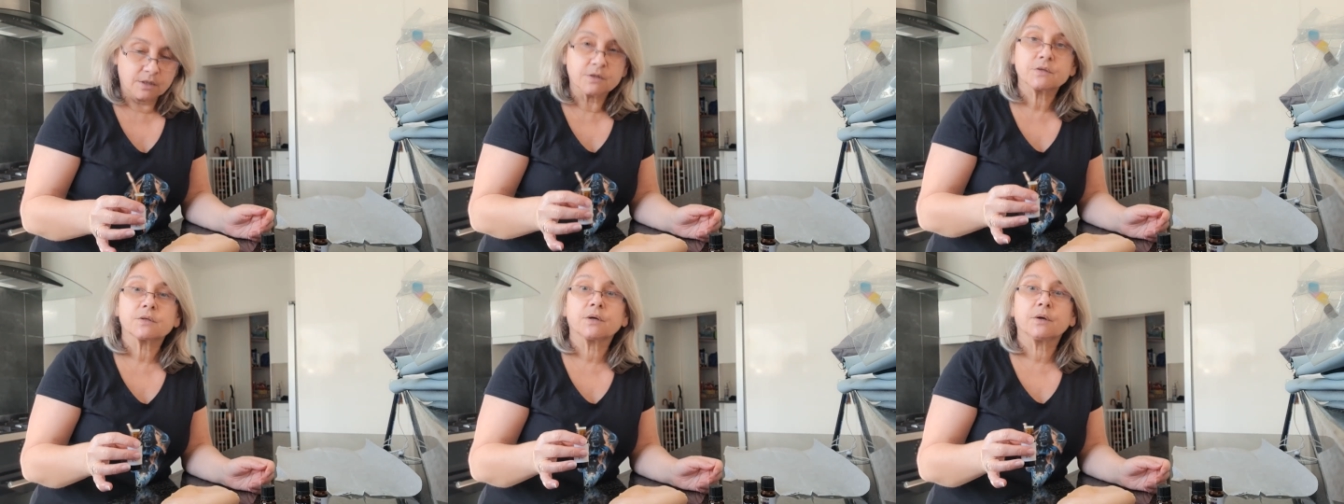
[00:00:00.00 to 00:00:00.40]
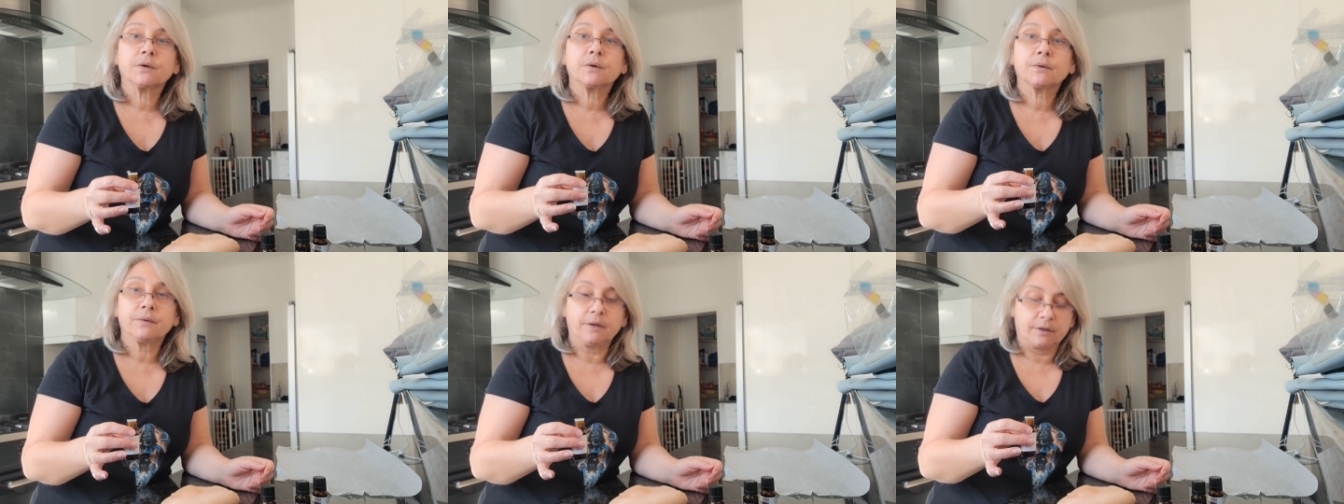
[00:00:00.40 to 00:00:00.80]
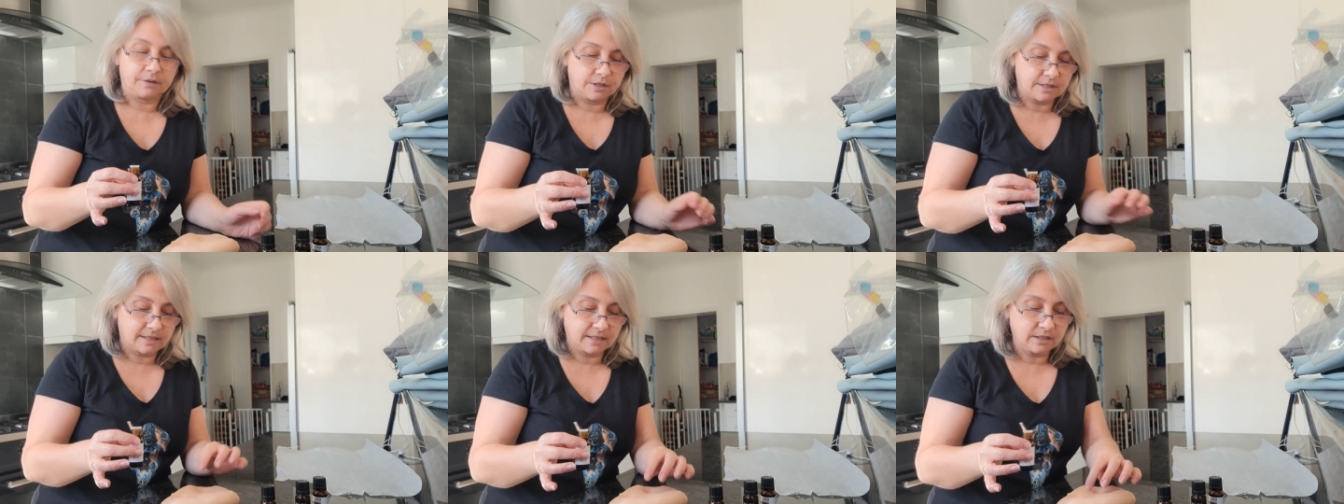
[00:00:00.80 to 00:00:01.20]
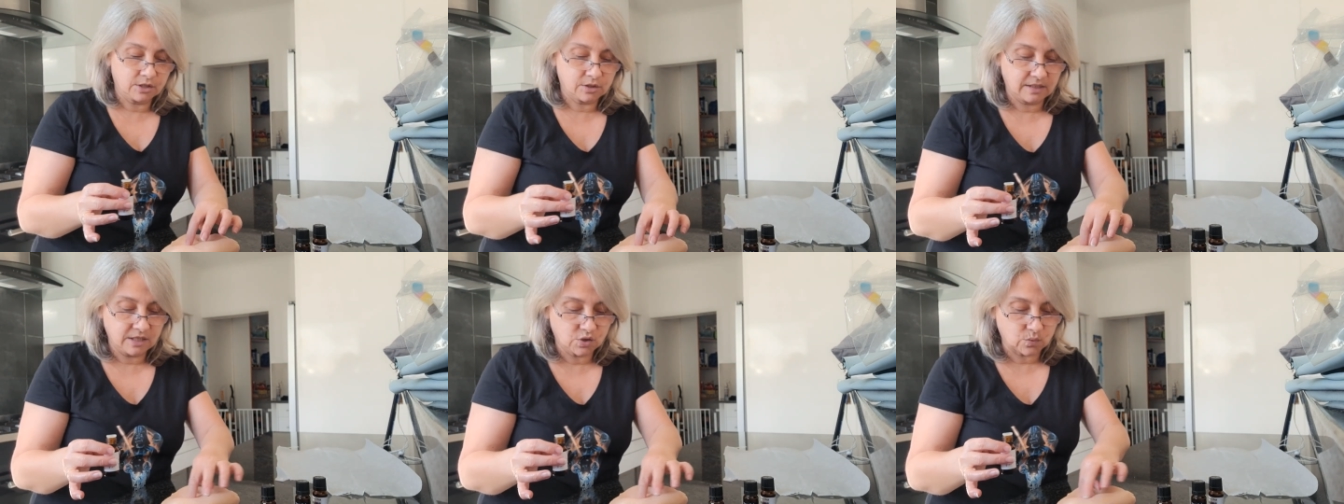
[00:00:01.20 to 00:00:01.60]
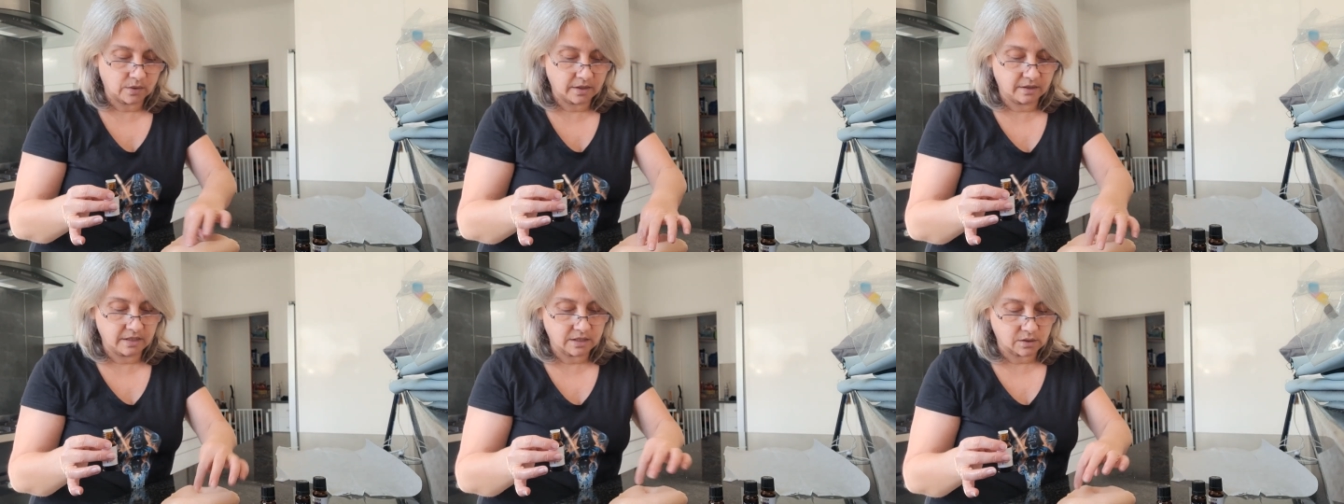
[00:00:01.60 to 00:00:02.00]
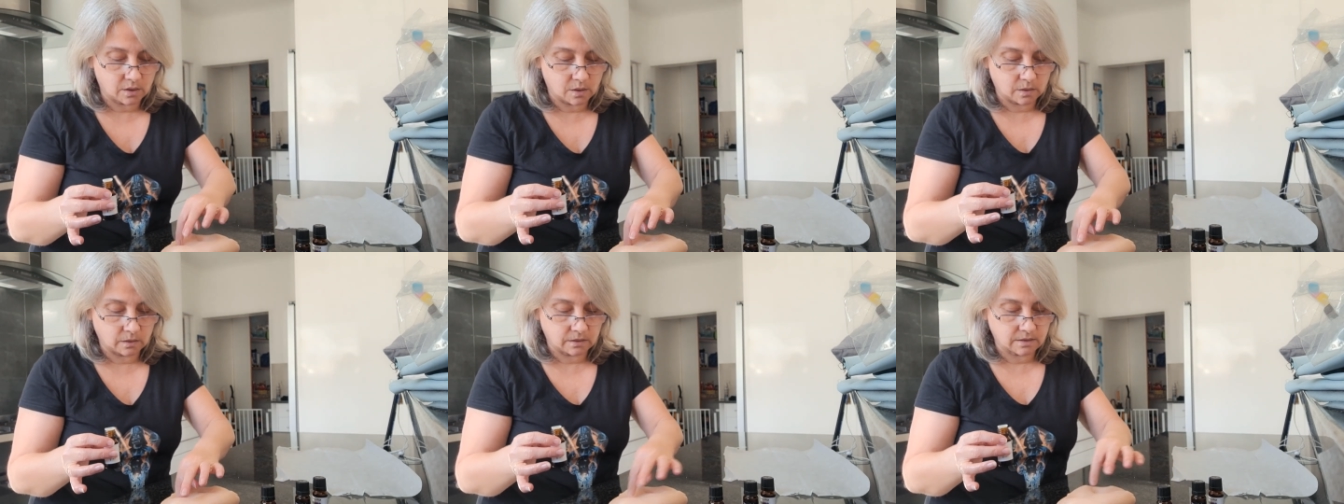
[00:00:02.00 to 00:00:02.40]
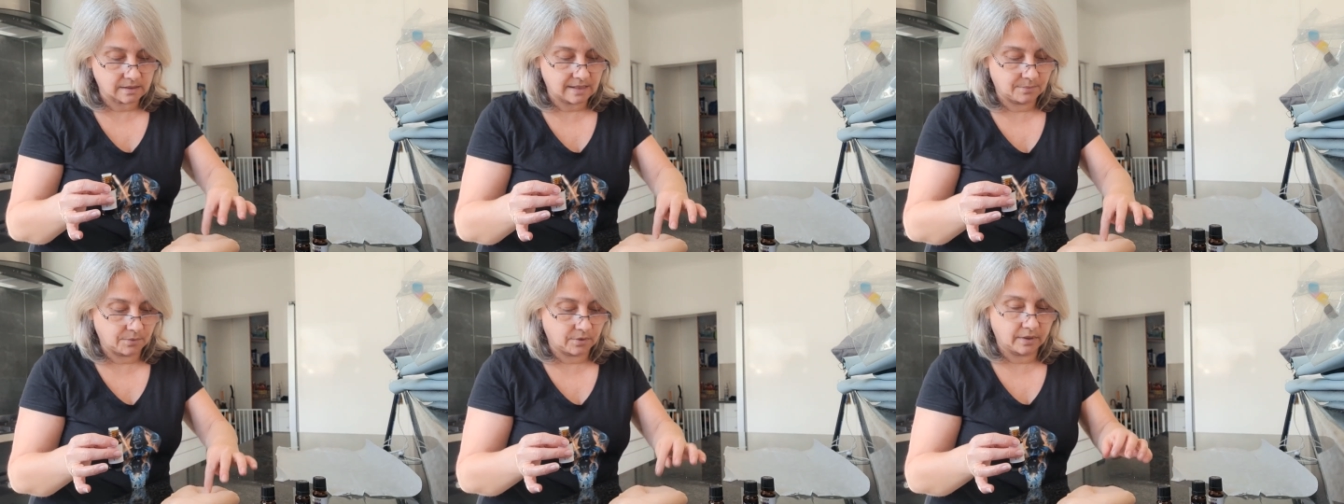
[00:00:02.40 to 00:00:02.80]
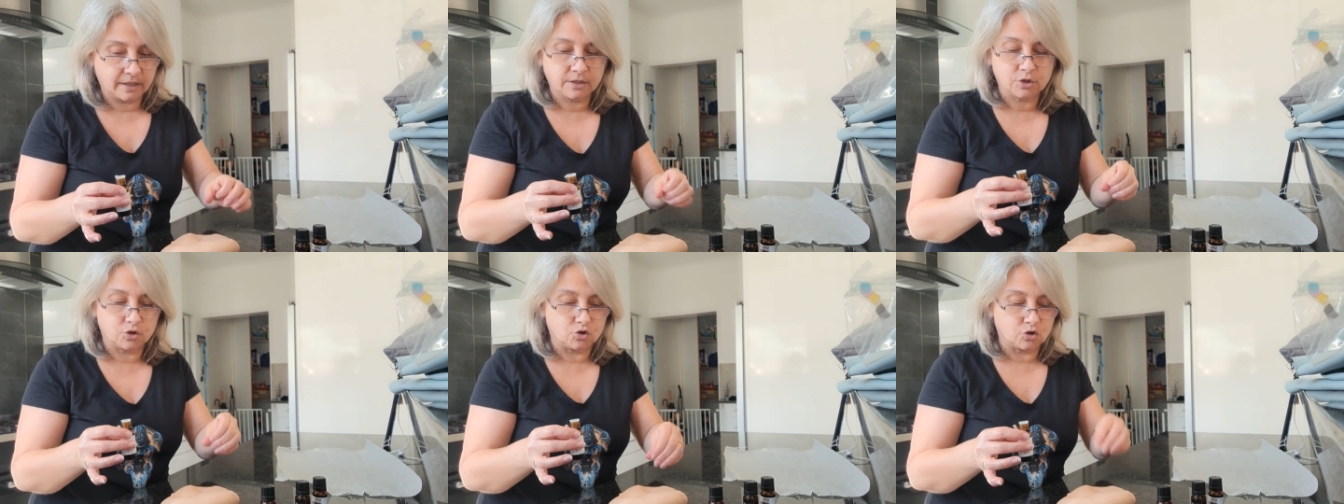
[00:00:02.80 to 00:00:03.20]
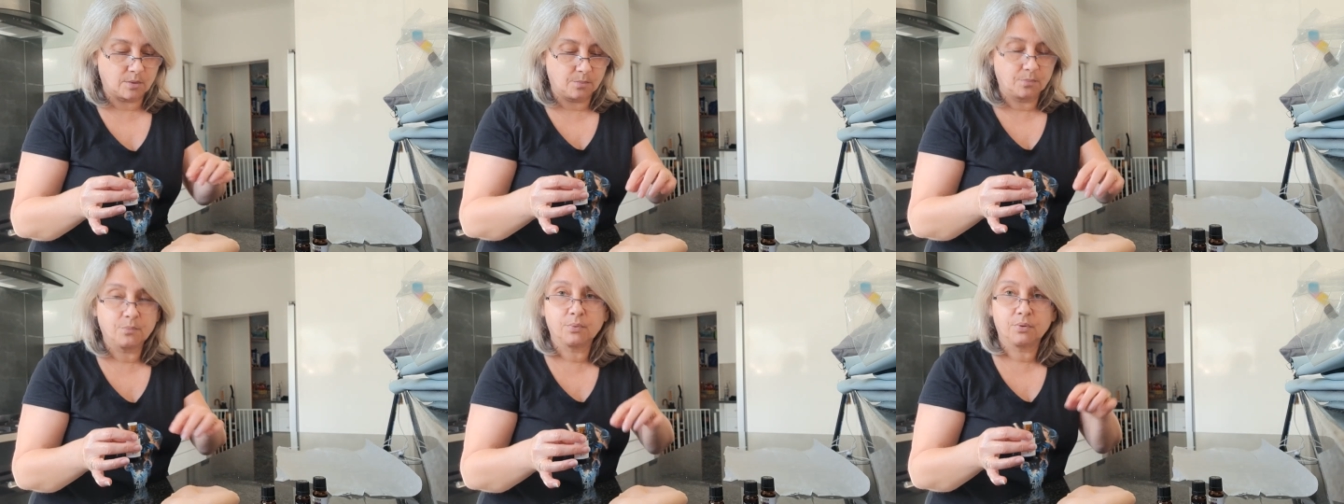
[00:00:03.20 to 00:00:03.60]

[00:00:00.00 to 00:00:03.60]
So yeah, just into each one of these holes I'm going to drop